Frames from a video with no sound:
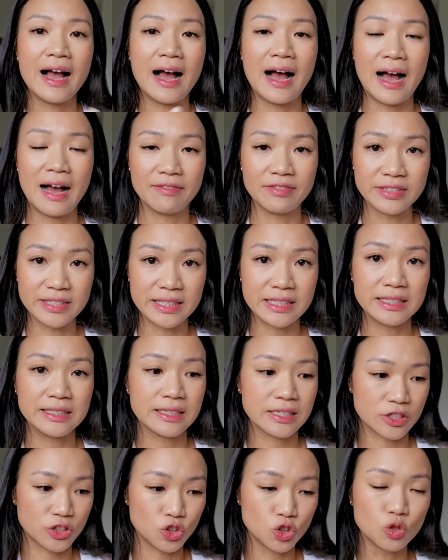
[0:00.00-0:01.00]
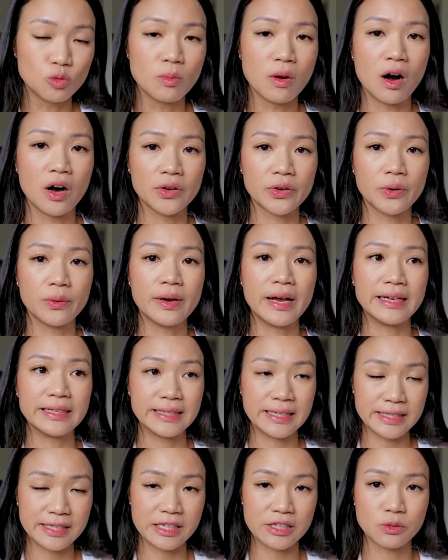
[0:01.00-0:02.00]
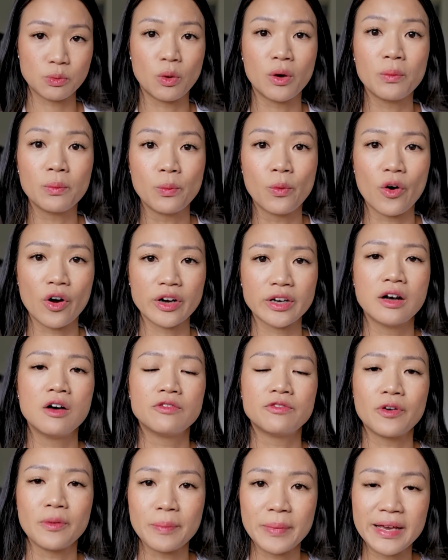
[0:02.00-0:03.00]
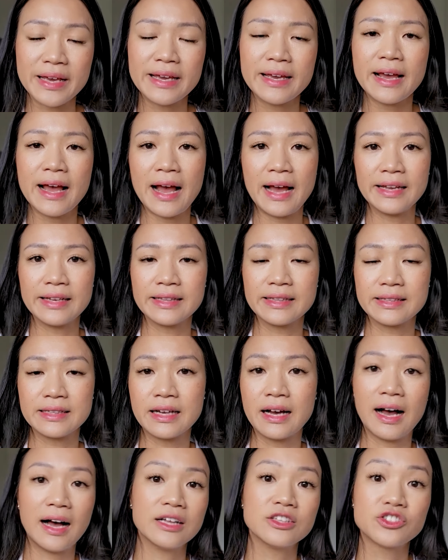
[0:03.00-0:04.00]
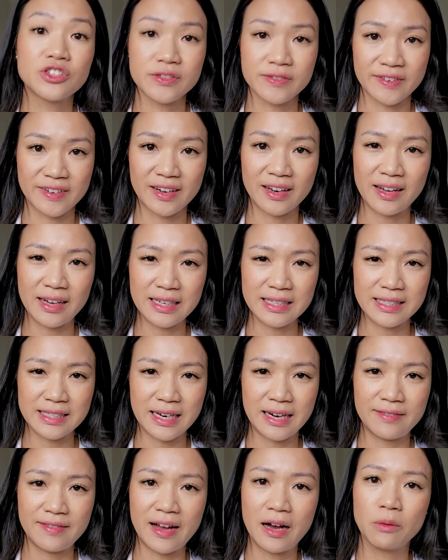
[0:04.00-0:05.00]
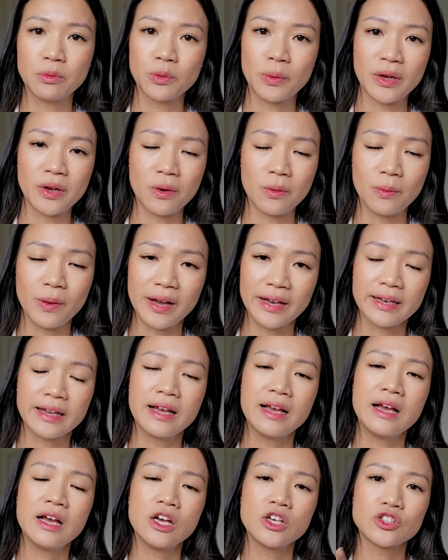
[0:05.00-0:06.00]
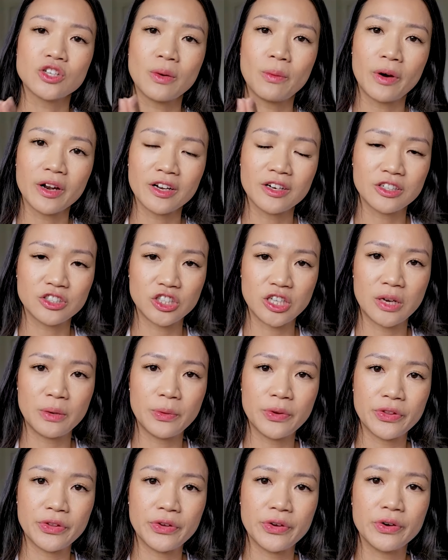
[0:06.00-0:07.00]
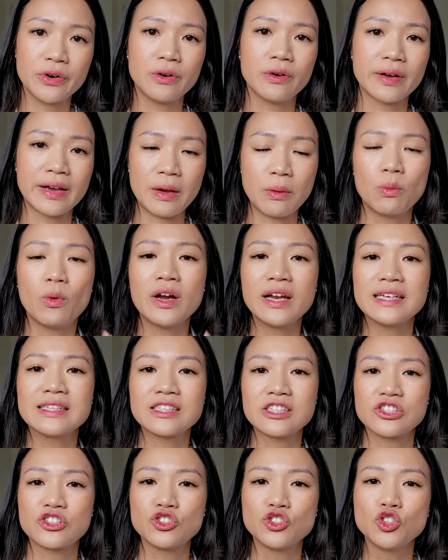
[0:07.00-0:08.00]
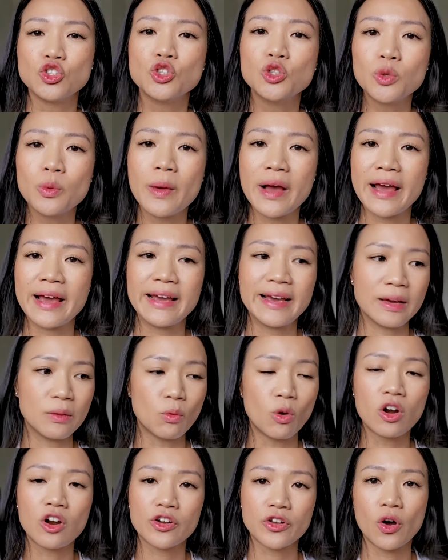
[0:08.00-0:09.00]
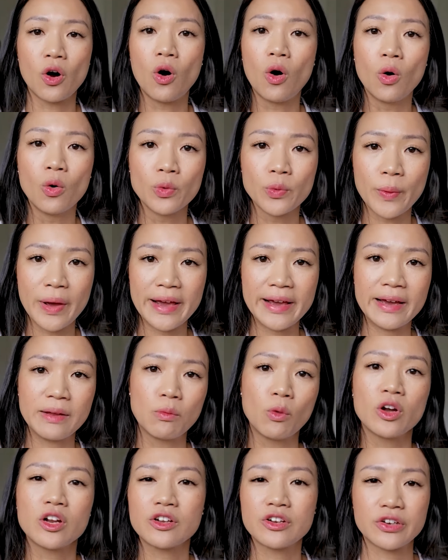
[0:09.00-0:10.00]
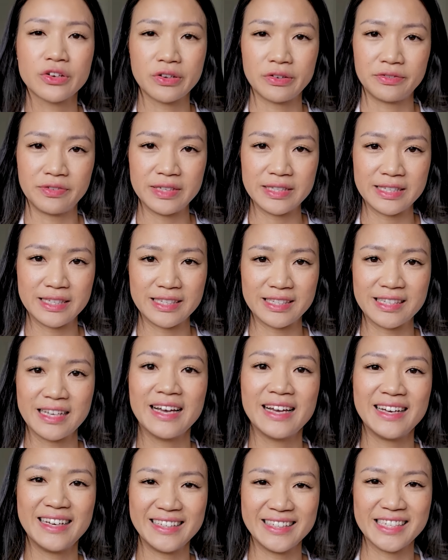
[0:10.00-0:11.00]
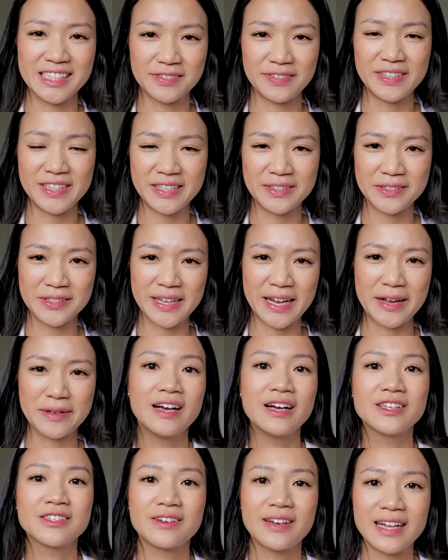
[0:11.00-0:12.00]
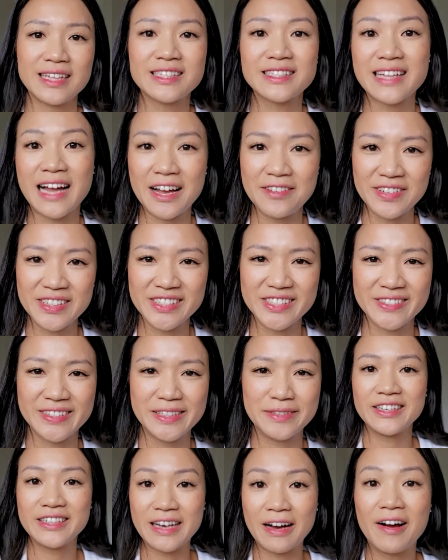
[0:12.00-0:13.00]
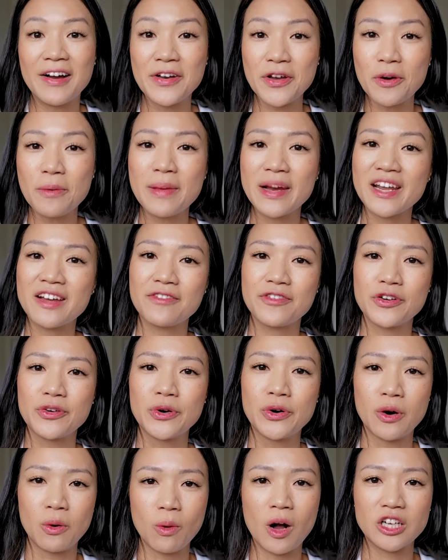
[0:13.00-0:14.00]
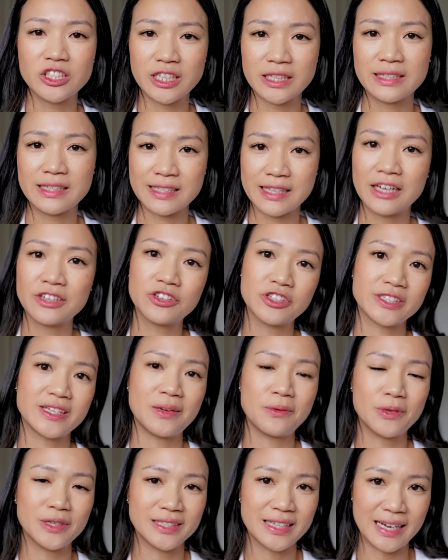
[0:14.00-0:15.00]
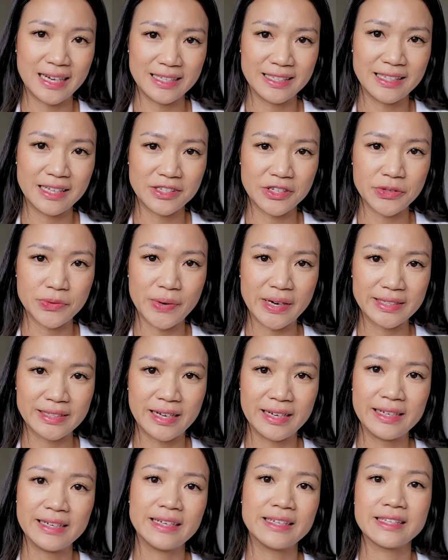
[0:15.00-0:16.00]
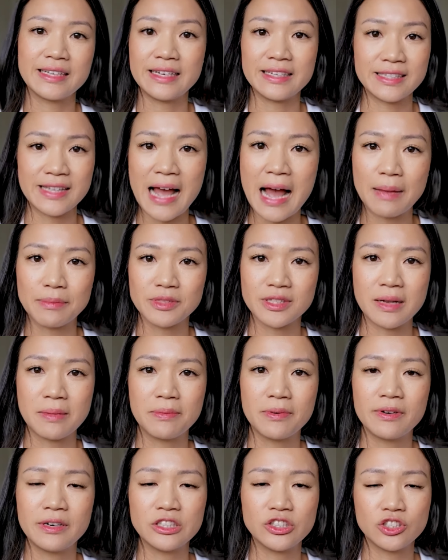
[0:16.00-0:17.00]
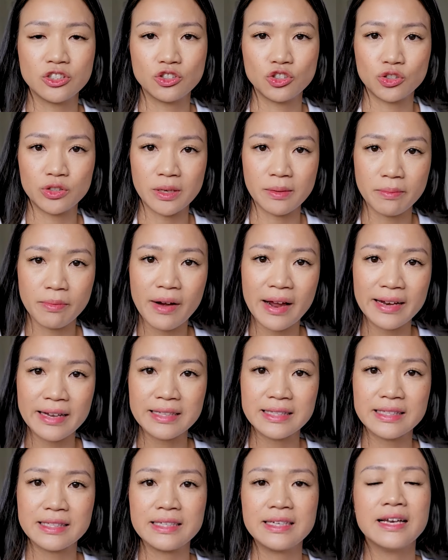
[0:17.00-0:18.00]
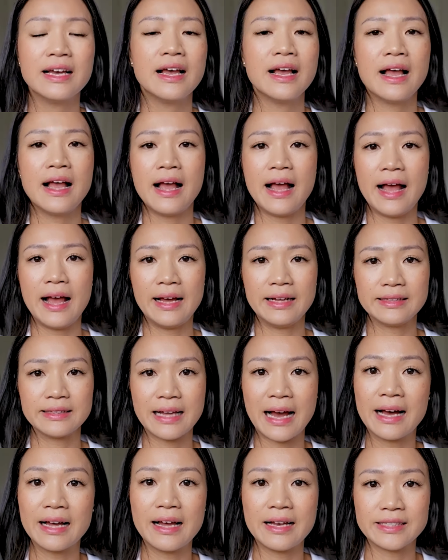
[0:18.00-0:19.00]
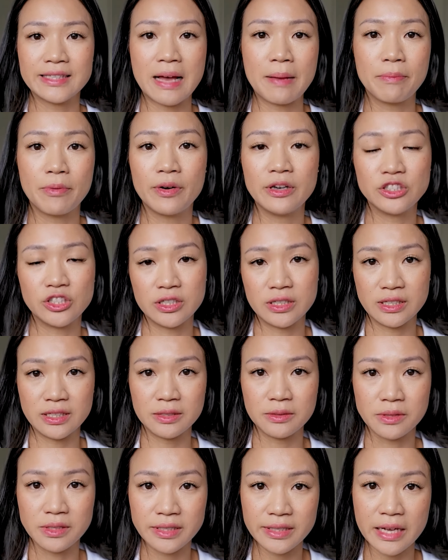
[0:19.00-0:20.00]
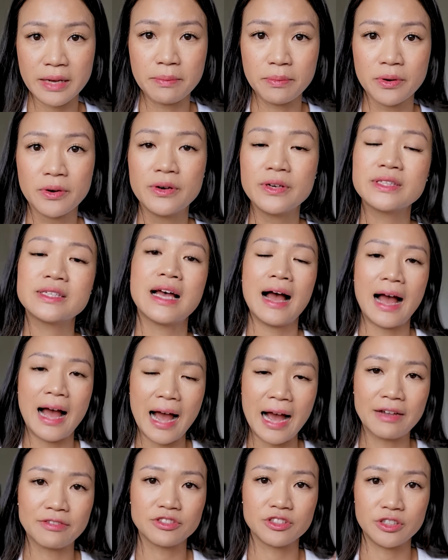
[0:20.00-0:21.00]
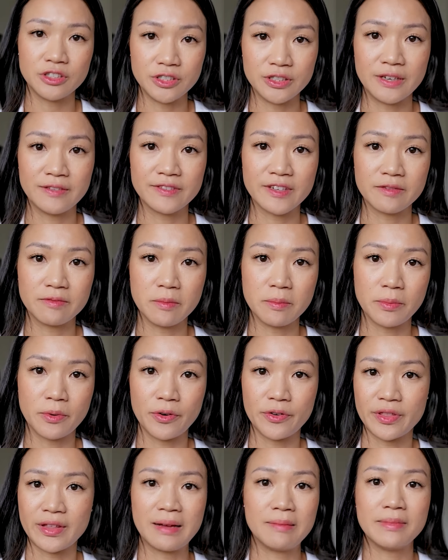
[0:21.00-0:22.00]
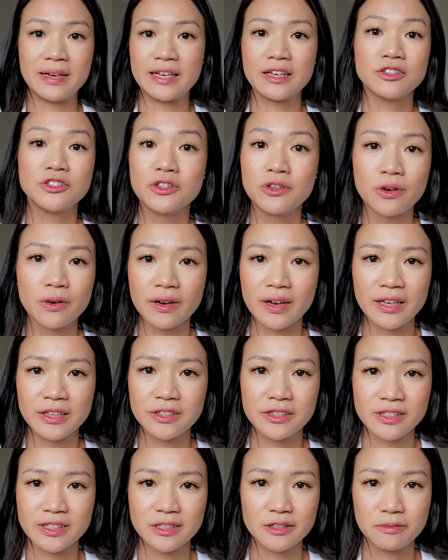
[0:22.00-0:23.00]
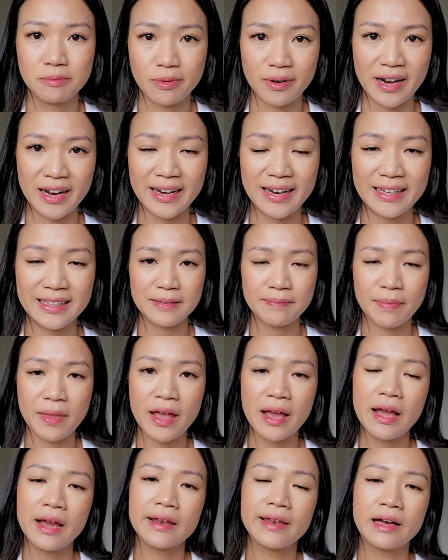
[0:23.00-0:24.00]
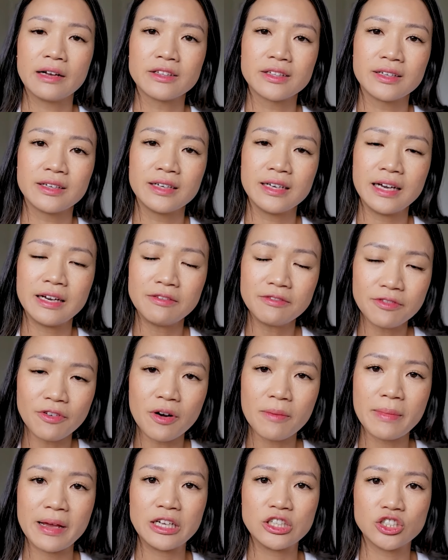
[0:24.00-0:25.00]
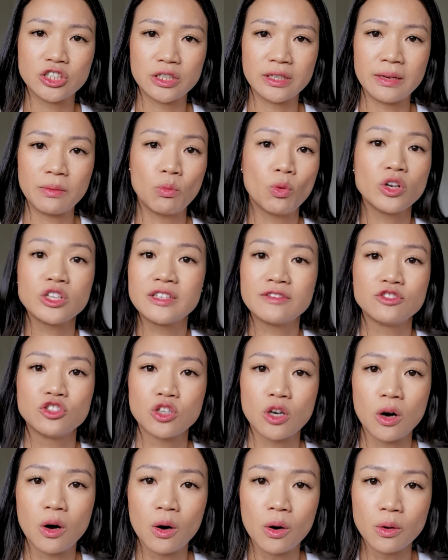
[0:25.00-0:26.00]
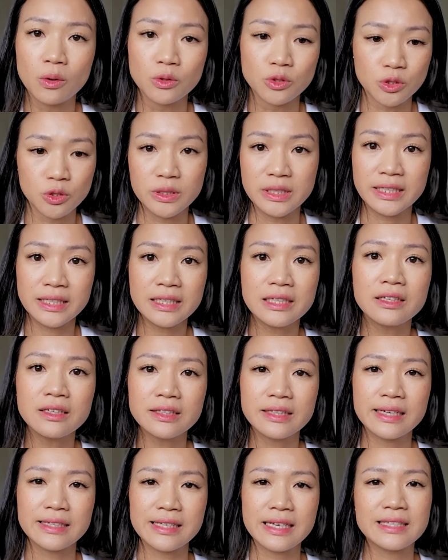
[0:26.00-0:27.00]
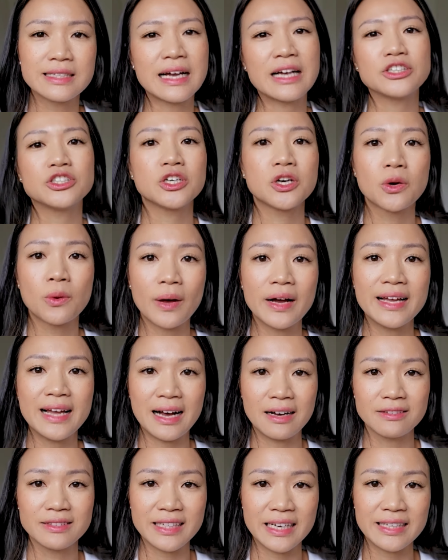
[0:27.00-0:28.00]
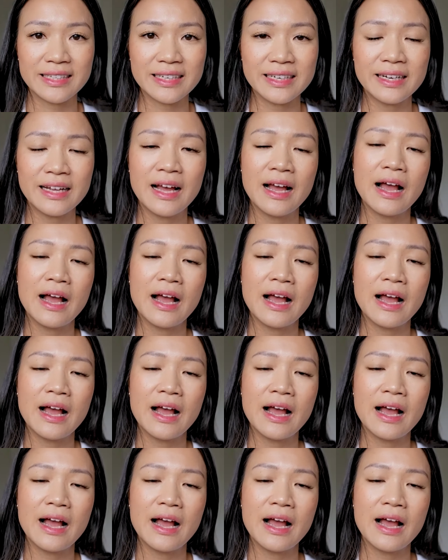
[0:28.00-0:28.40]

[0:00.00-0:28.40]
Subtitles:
have seen this new model, and this is what worked for me and the hundreds of clients that I've helped one-on-one. So I wanted to share with you, okay, what is this new way and what are the old way and what are the differences in this video today. So let's dive into it. Now, I know many of you who are watching this understand what diastasis recti is. It's ab separation during pregnancy, and that separation still stay put after you have given birth, that making you look like you're still pregnant. Now, the information and what you've told to heal this, it's actually quite outdated,